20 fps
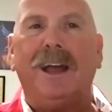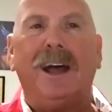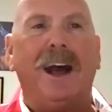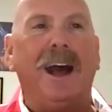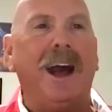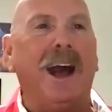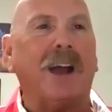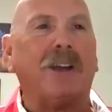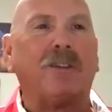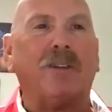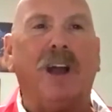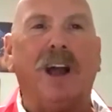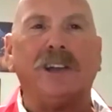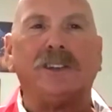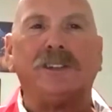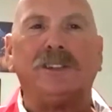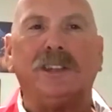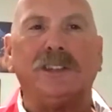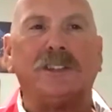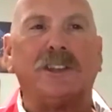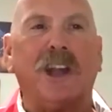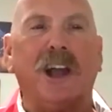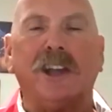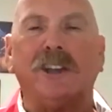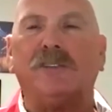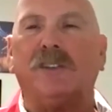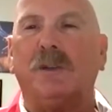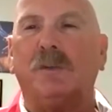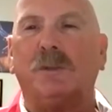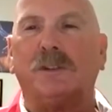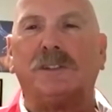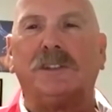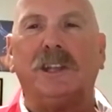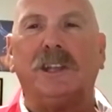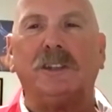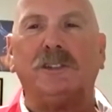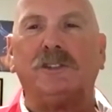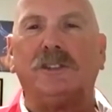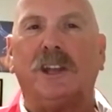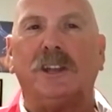Across this country, we're
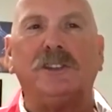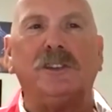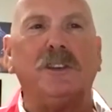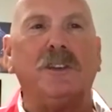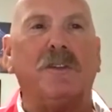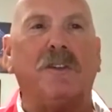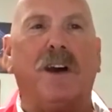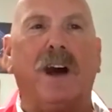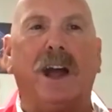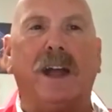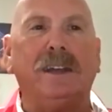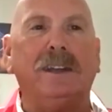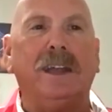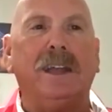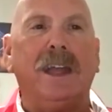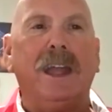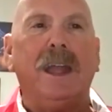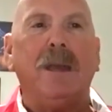seeing such a divide.